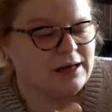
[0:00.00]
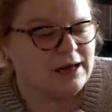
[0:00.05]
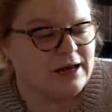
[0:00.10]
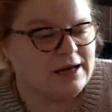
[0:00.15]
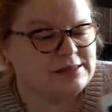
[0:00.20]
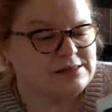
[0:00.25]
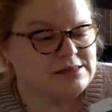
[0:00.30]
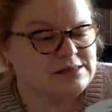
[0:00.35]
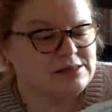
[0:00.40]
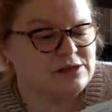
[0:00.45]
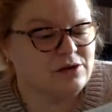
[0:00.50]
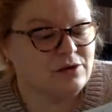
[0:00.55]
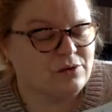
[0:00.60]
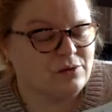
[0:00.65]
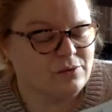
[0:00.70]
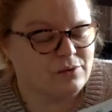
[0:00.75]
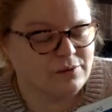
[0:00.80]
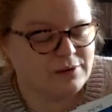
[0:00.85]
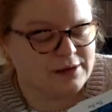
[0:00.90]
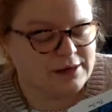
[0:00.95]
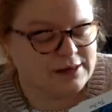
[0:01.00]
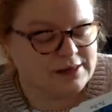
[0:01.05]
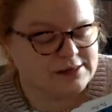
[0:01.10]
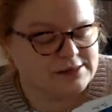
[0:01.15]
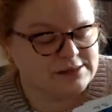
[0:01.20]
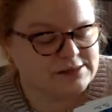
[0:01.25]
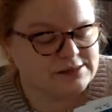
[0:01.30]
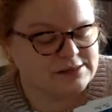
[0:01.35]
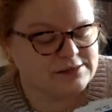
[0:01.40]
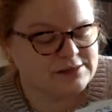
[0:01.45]
And so
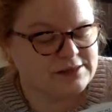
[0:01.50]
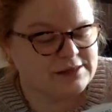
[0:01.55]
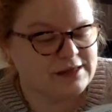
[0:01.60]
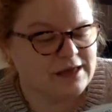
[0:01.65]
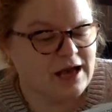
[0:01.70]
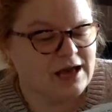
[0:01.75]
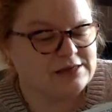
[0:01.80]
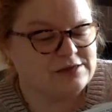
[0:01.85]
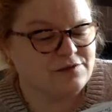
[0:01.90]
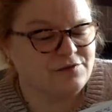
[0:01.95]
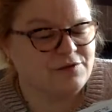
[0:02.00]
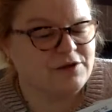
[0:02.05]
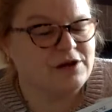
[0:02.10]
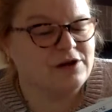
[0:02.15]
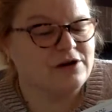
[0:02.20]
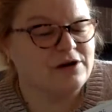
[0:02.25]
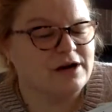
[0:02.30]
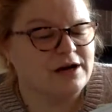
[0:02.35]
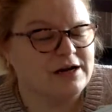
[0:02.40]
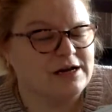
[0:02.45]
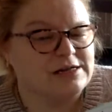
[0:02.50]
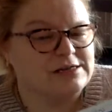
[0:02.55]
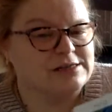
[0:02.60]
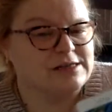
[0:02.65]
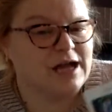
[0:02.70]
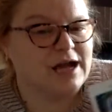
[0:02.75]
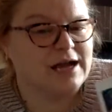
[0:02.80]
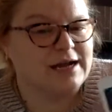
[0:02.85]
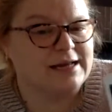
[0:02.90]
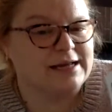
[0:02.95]
he has fear and
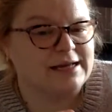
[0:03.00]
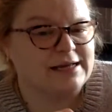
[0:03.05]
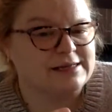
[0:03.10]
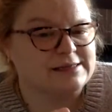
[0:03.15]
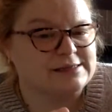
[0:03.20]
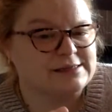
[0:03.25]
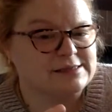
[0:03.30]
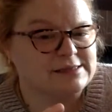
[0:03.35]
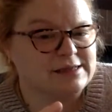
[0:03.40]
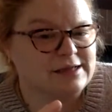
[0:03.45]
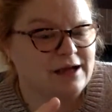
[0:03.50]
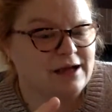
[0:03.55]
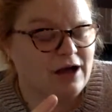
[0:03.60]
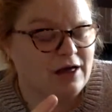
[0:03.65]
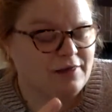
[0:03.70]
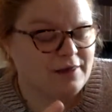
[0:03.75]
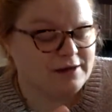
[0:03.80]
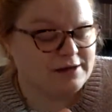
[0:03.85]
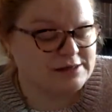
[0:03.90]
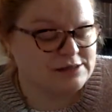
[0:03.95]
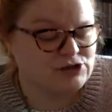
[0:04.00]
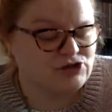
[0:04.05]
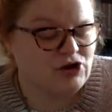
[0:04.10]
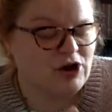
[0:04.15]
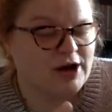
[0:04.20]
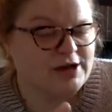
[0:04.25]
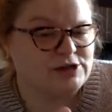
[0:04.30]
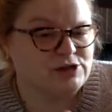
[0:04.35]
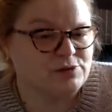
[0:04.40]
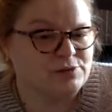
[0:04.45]
anxieties that he's
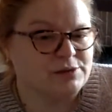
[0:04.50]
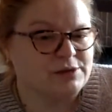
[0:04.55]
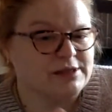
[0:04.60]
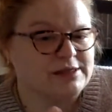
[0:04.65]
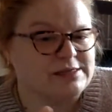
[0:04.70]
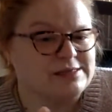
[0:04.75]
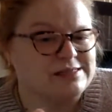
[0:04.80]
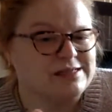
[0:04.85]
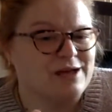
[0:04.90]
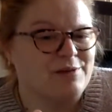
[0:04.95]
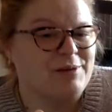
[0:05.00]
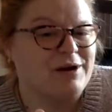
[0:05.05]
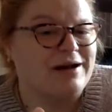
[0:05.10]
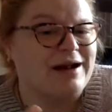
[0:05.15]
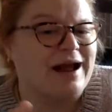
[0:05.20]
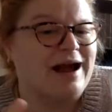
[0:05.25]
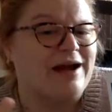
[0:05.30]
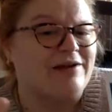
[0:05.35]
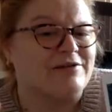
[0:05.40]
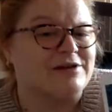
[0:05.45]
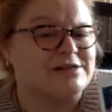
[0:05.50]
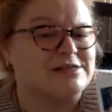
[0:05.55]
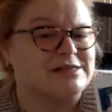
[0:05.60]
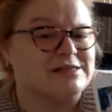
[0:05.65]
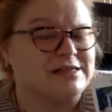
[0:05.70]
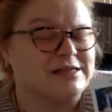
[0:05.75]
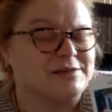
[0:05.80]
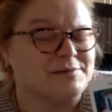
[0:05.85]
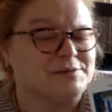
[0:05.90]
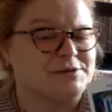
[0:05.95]
trying to release about having to
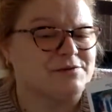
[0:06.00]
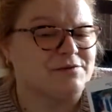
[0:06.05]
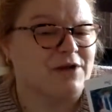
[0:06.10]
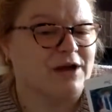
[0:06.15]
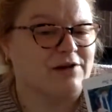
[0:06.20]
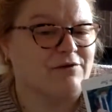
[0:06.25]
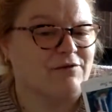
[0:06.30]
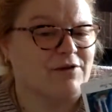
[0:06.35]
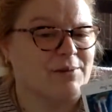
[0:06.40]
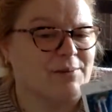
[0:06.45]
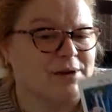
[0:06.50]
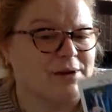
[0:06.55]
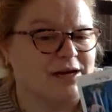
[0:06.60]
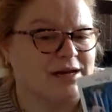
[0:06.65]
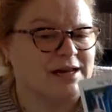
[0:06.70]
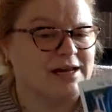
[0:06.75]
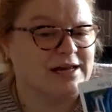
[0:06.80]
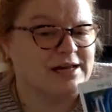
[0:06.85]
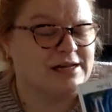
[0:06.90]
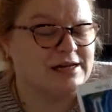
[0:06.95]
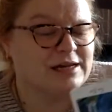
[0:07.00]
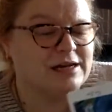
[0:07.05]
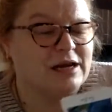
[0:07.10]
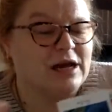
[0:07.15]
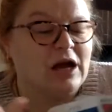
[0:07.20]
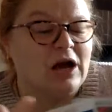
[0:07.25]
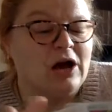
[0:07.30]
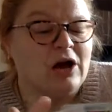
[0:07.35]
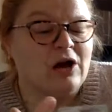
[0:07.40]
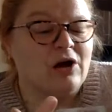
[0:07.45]
keep Divine Feminine hidden
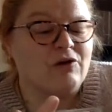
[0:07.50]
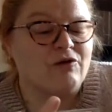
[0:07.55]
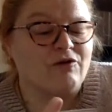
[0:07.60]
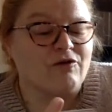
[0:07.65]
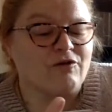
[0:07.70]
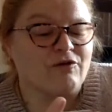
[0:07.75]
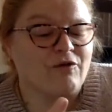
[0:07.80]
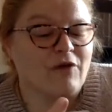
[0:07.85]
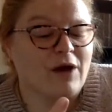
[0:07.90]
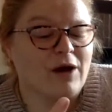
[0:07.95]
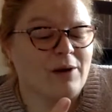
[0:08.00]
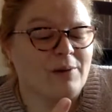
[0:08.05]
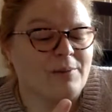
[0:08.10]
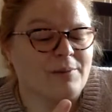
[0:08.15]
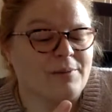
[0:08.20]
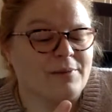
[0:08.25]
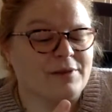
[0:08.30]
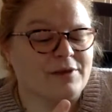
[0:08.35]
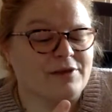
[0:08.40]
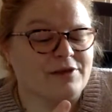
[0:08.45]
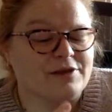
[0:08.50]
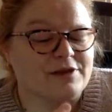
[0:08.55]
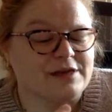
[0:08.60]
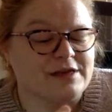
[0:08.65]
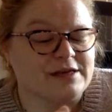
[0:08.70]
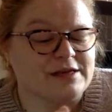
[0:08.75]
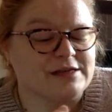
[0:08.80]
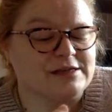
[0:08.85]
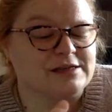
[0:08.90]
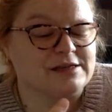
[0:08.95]
from
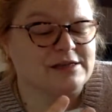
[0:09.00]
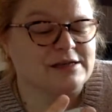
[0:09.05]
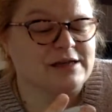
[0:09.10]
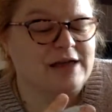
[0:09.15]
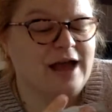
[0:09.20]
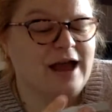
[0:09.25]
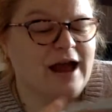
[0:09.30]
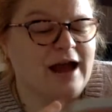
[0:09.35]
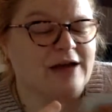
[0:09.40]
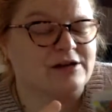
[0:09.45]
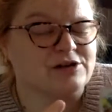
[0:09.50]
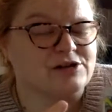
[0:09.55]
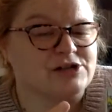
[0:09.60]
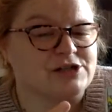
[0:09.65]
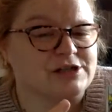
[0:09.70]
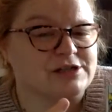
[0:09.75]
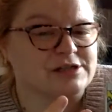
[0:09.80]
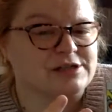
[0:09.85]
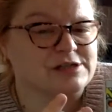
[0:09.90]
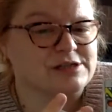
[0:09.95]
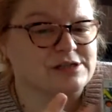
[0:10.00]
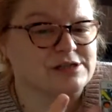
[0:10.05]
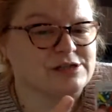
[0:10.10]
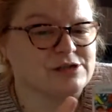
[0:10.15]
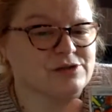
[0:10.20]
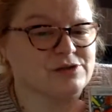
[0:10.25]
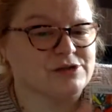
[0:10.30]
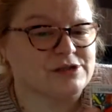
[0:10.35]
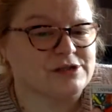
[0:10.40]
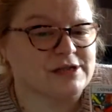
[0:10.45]
the energy that's
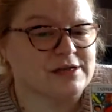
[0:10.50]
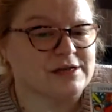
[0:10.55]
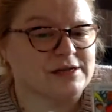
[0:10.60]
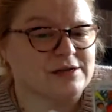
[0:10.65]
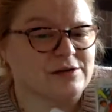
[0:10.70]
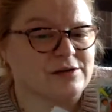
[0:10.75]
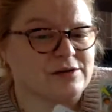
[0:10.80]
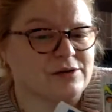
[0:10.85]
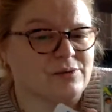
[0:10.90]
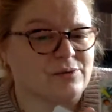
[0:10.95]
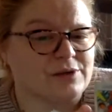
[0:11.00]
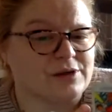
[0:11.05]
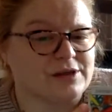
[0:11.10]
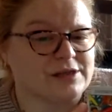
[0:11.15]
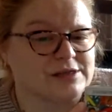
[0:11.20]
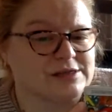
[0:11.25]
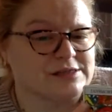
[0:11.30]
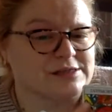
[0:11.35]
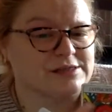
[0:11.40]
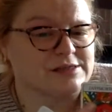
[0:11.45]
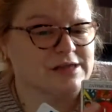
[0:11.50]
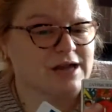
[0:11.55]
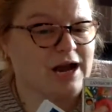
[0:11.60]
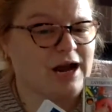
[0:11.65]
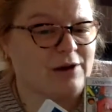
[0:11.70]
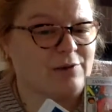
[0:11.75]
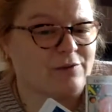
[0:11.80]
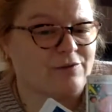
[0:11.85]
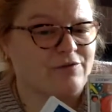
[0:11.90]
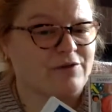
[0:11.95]
associated with this
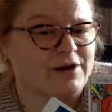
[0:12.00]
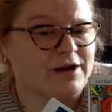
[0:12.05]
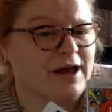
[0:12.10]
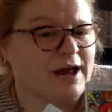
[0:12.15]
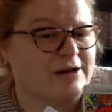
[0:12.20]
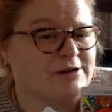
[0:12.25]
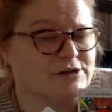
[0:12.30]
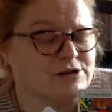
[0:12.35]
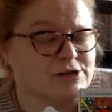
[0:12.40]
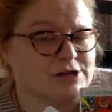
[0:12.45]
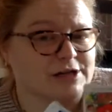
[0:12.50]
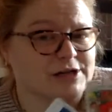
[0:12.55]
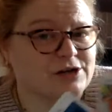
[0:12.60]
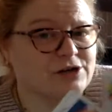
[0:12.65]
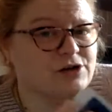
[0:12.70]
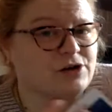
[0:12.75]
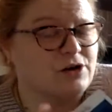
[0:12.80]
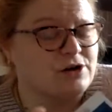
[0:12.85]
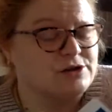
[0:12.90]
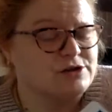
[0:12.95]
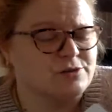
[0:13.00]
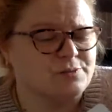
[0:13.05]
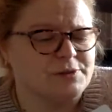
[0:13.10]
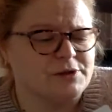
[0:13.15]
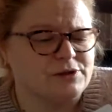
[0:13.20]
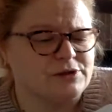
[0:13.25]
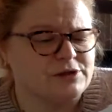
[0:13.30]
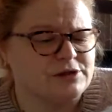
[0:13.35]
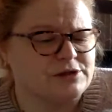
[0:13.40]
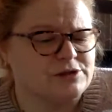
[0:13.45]
Hierophant energy. And it could also
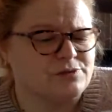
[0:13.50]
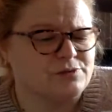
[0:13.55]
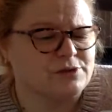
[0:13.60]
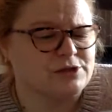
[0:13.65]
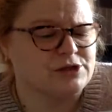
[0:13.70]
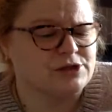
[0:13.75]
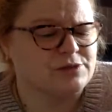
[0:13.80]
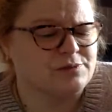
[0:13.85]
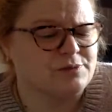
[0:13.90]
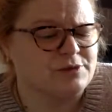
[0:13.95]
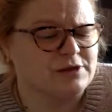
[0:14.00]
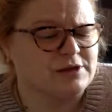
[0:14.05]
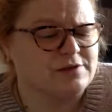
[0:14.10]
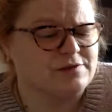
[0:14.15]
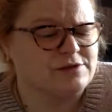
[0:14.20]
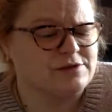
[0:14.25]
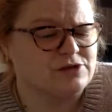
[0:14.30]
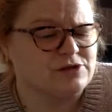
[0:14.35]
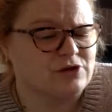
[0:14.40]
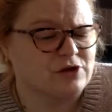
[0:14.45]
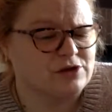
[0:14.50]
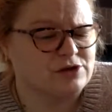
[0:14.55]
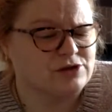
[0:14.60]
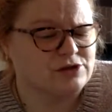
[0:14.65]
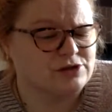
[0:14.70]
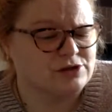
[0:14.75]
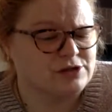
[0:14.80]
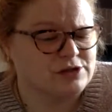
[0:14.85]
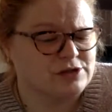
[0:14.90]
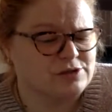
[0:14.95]
be these rigid belief
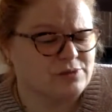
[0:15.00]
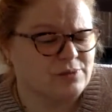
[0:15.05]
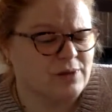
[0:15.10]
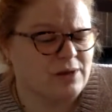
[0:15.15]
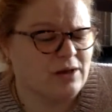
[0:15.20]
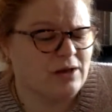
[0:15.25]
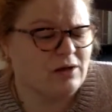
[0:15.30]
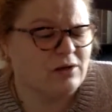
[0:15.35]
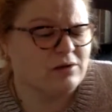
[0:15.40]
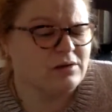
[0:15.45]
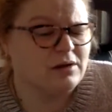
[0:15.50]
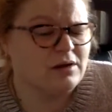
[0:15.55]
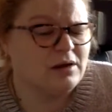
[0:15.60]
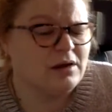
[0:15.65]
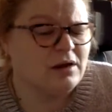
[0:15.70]
structures as well.